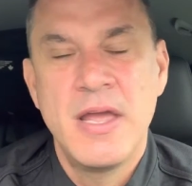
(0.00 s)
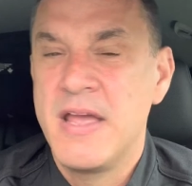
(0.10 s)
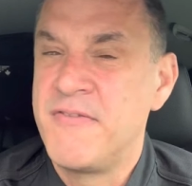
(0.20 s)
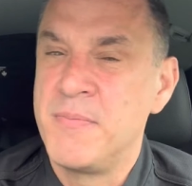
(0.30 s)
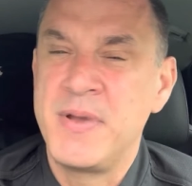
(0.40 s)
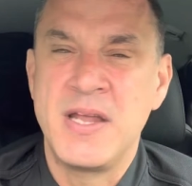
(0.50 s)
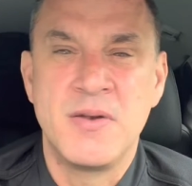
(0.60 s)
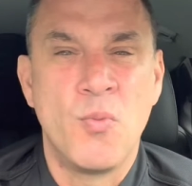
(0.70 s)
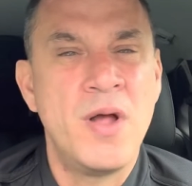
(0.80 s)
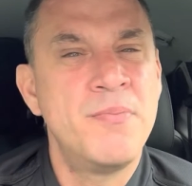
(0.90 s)
if it
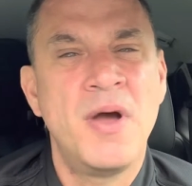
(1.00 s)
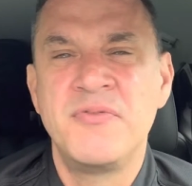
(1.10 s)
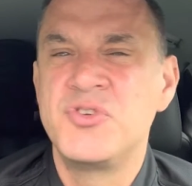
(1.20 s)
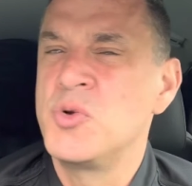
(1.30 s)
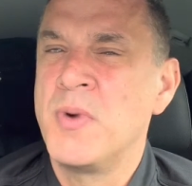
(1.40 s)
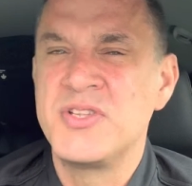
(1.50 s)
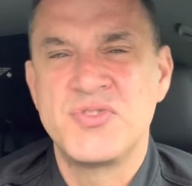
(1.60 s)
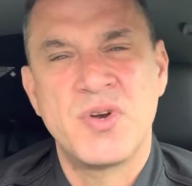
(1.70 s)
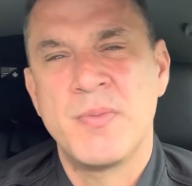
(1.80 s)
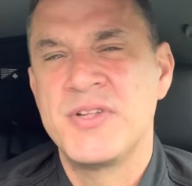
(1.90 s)
being one month, two months,
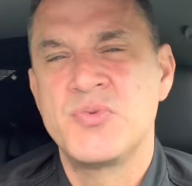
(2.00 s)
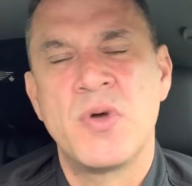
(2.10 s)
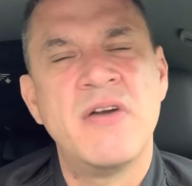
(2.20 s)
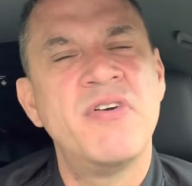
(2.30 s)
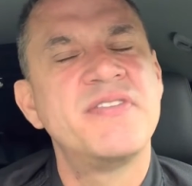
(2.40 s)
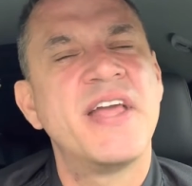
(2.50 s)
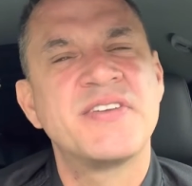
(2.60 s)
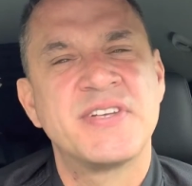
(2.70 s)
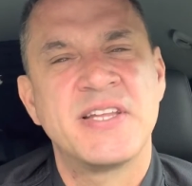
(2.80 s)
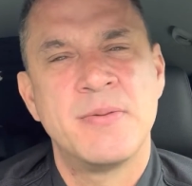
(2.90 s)
three months, whatever it
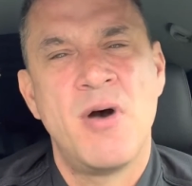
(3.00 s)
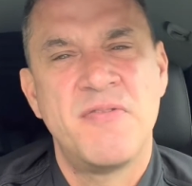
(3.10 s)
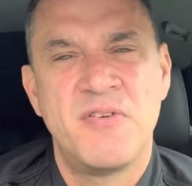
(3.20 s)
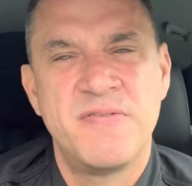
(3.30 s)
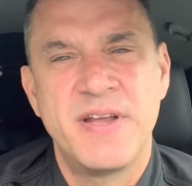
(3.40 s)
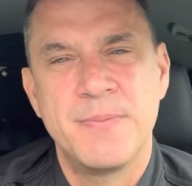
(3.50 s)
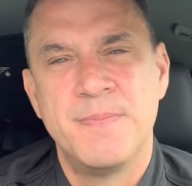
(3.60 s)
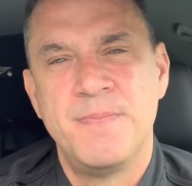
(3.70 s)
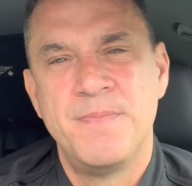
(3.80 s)
takes to get them off their feet.